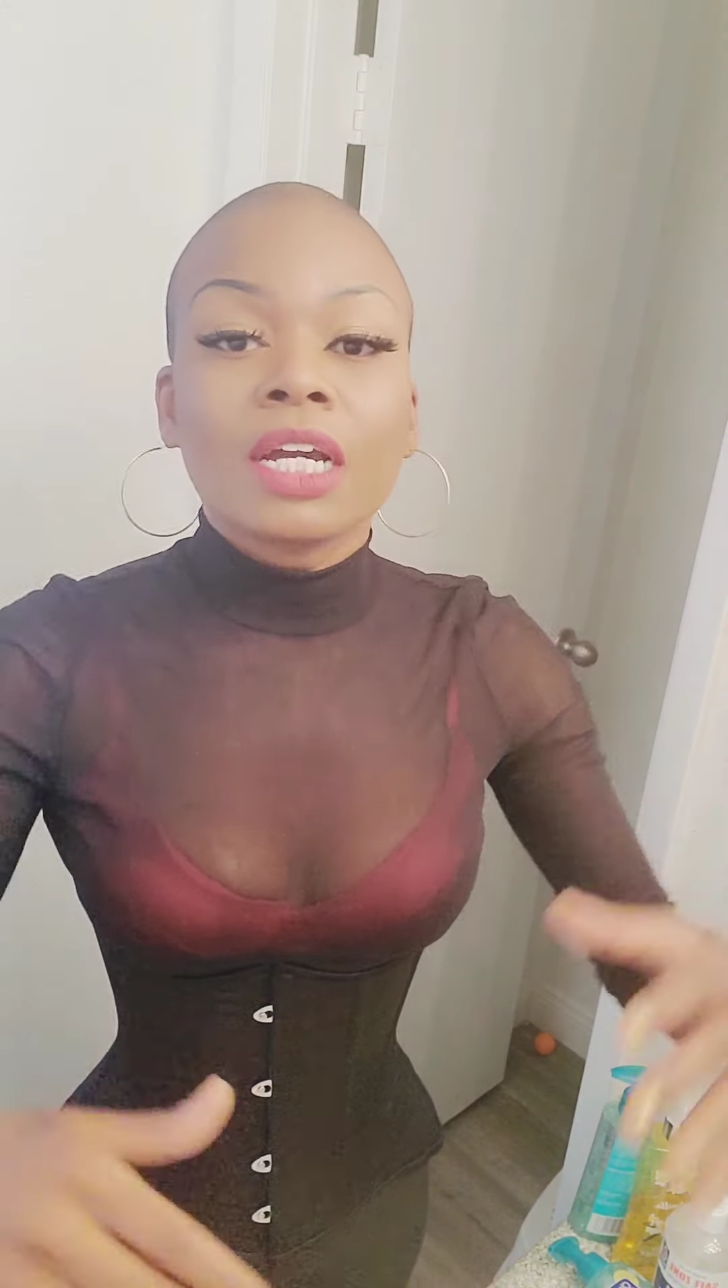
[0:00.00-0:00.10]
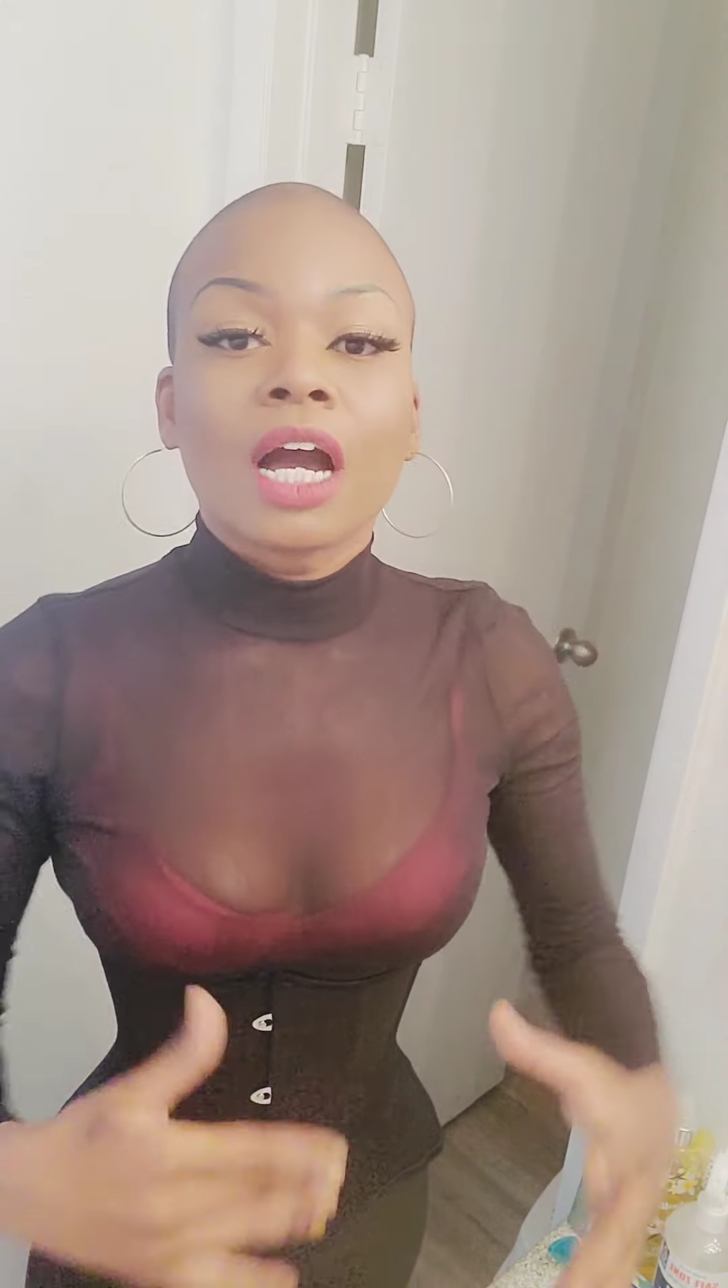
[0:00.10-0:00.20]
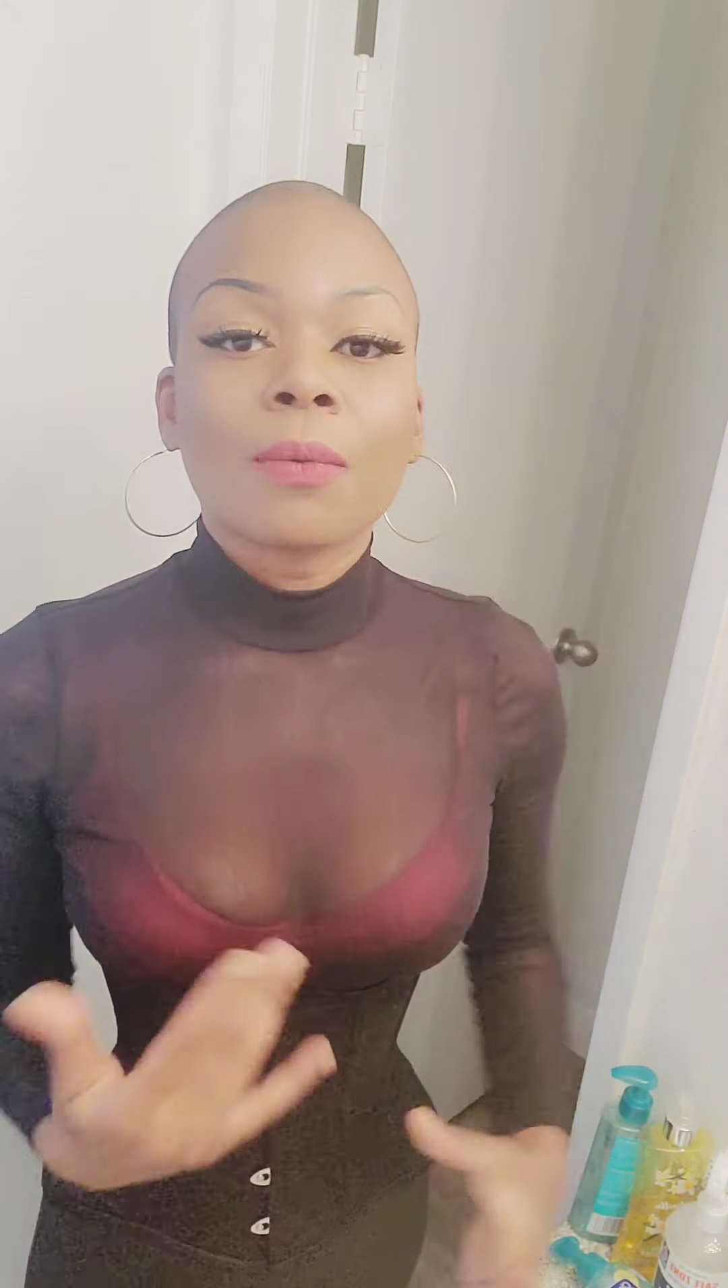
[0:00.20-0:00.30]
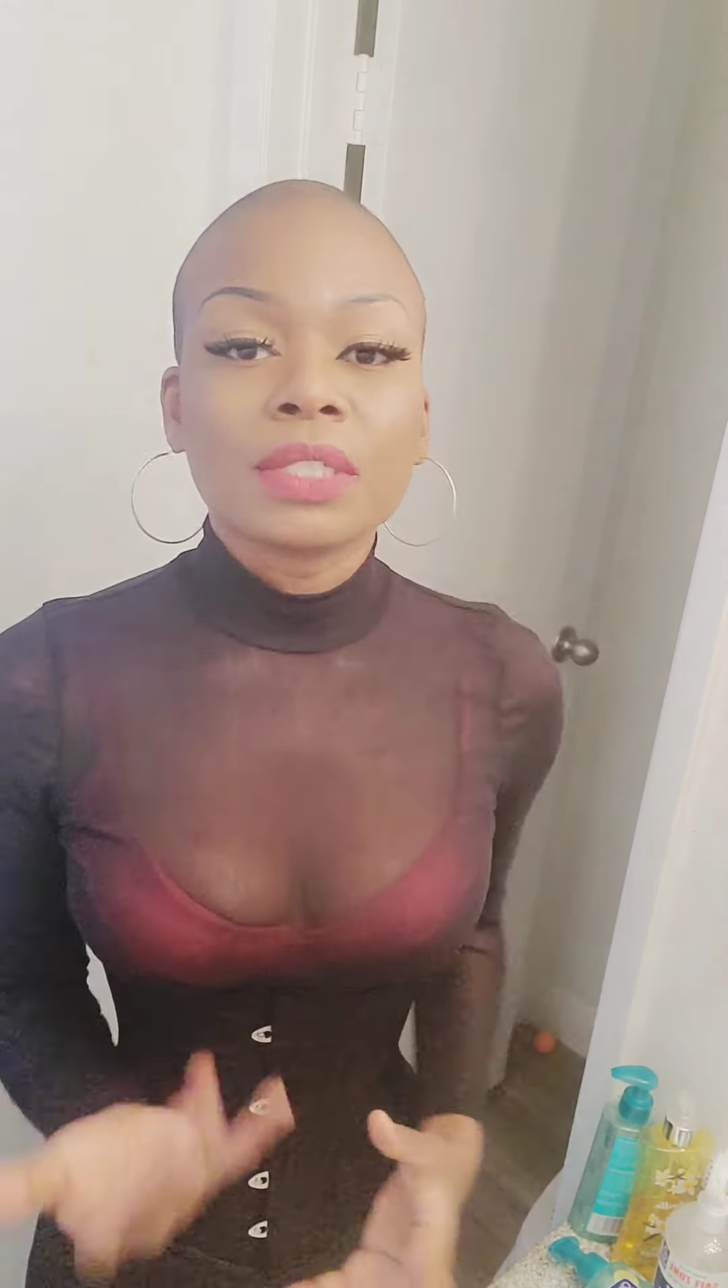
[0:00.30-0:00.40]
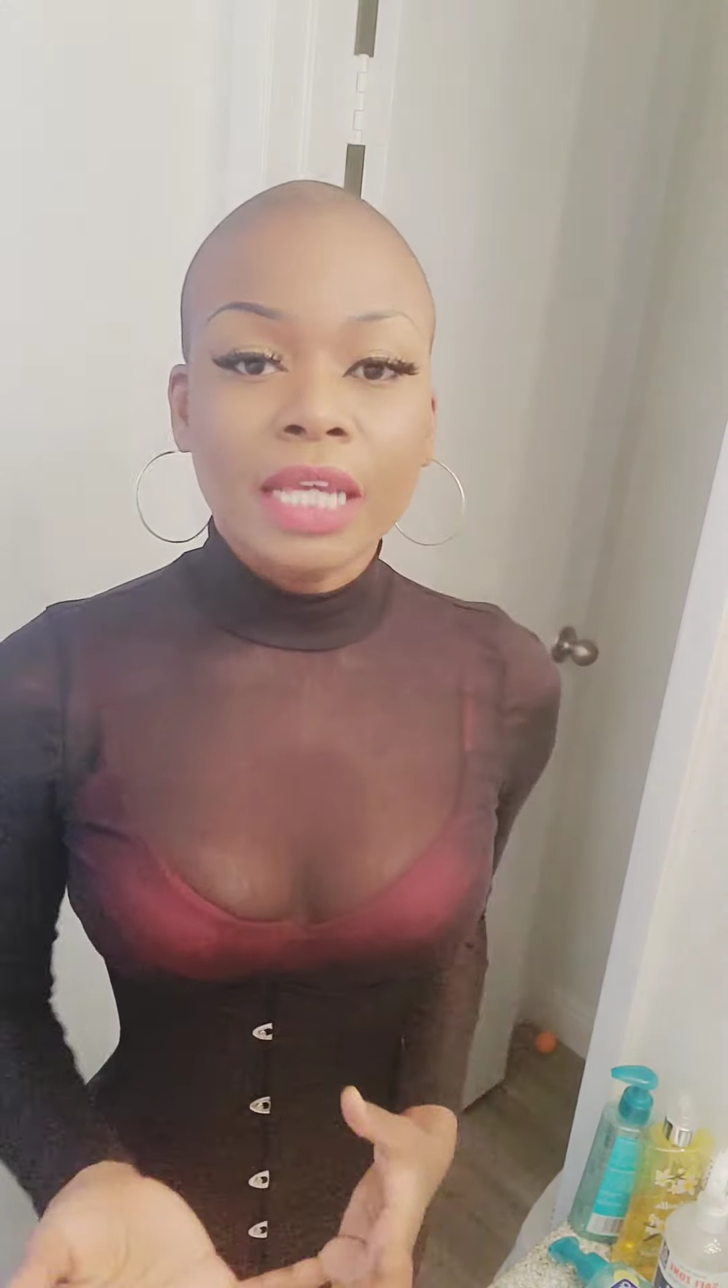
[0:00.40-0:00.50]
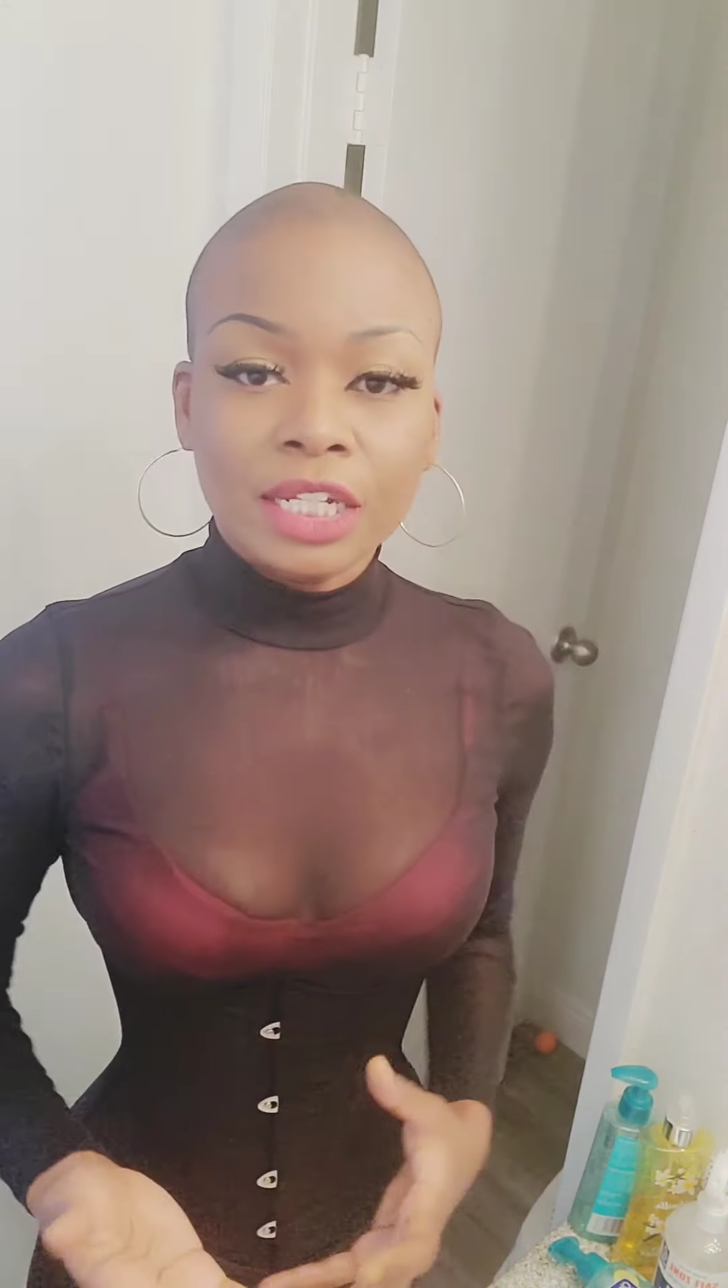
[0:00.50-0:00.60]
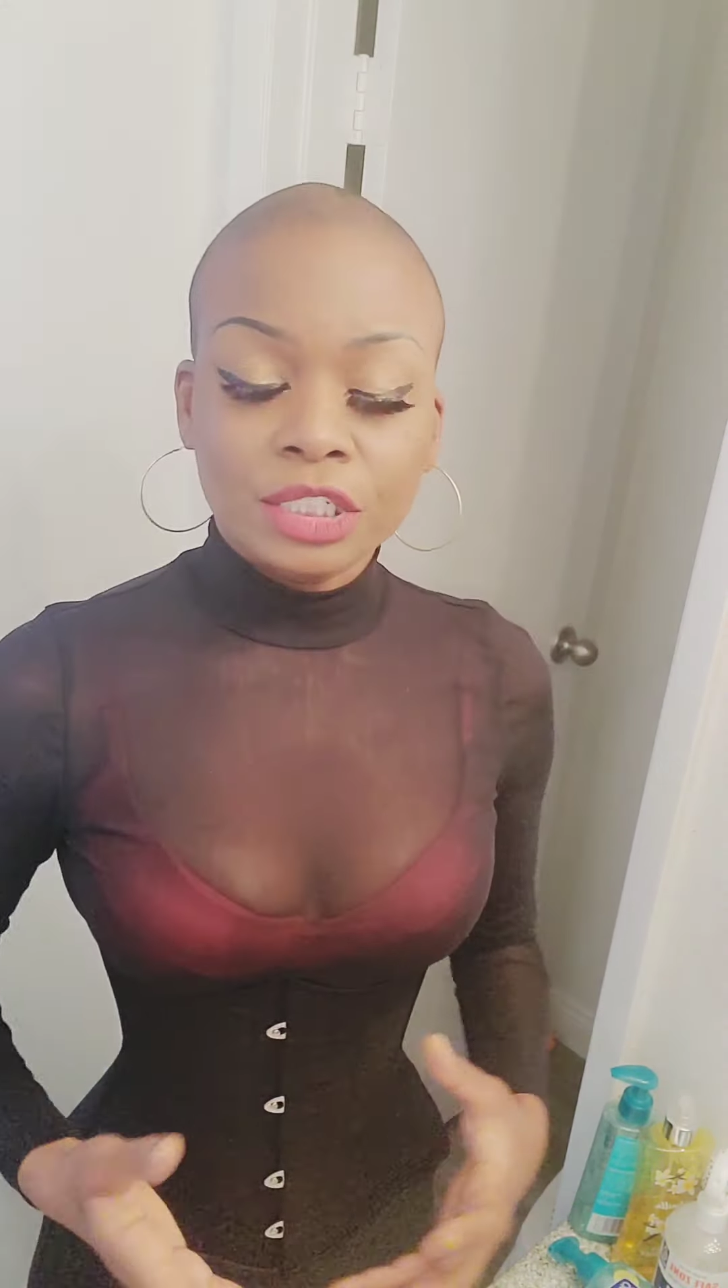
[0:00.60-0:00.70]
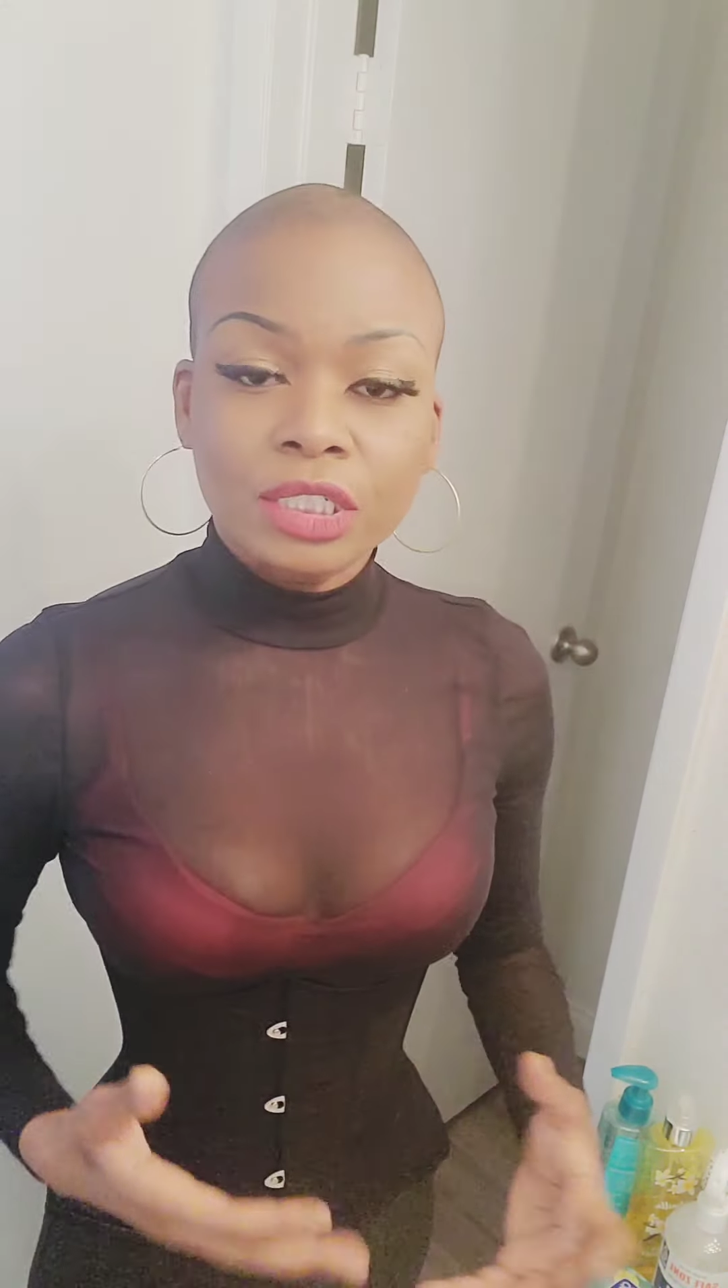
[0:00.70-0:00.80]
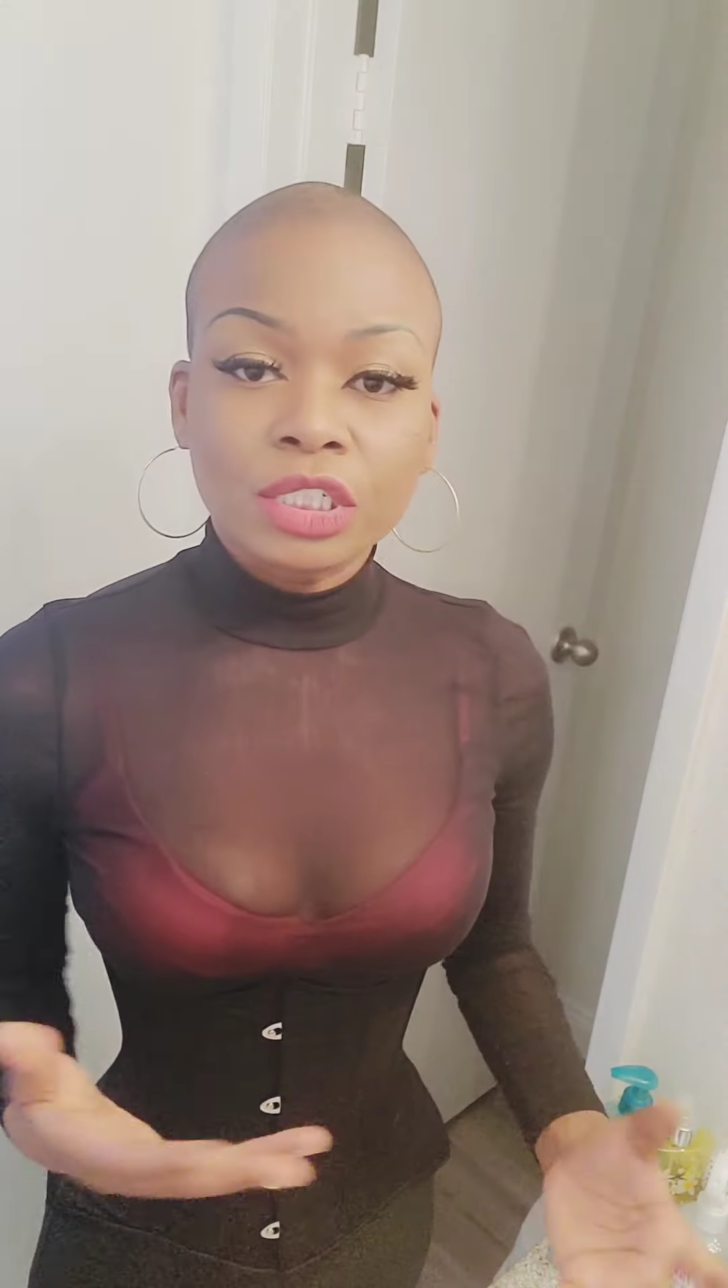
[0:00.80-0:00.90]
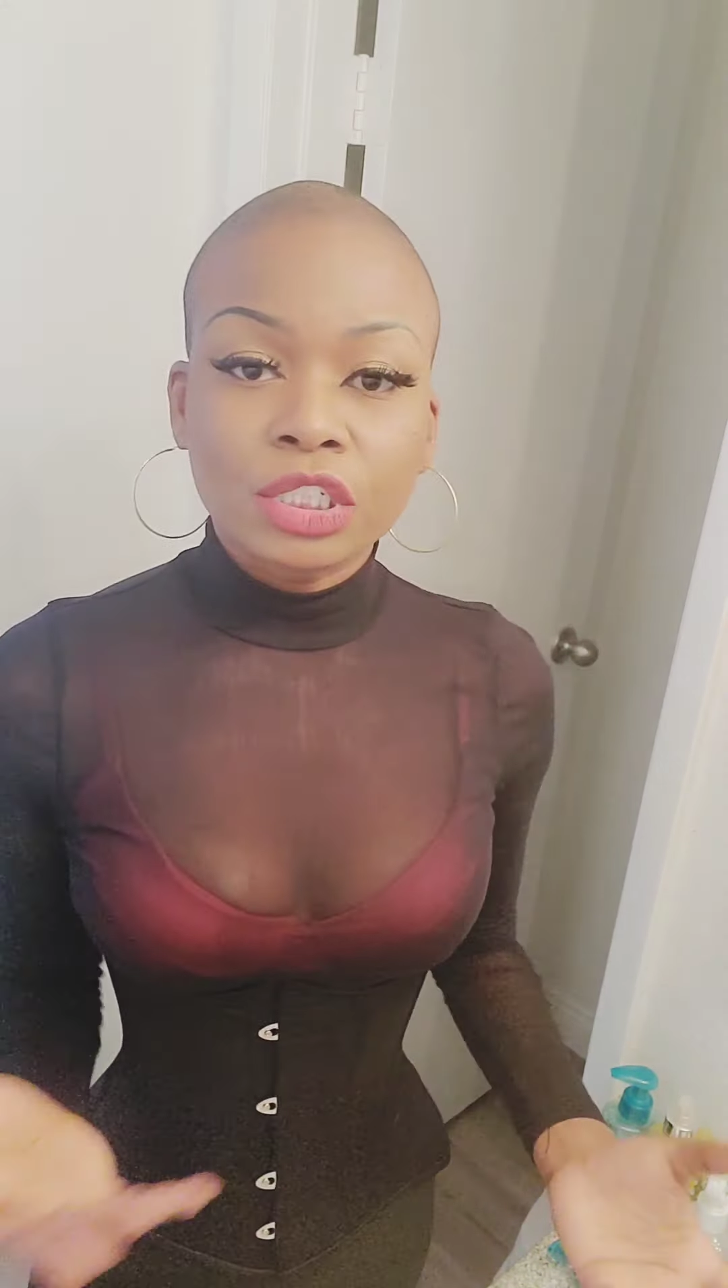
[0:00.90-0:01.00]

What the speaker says: I was actually